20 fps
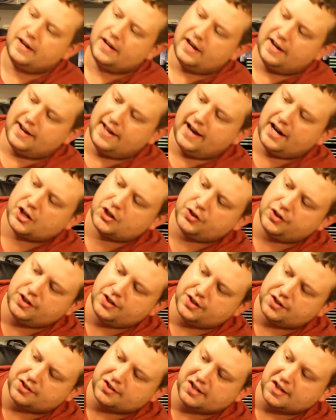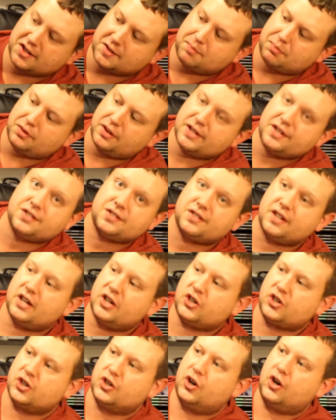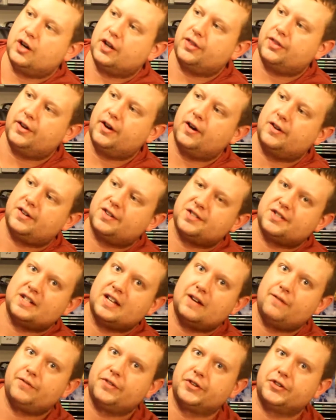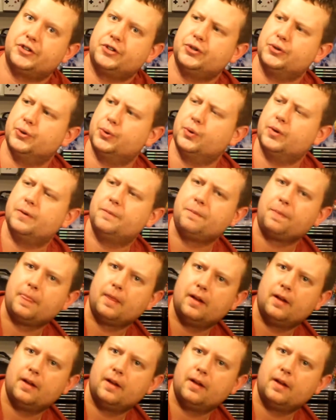It actually just says PlayStation on it there. It doesn't have the 2.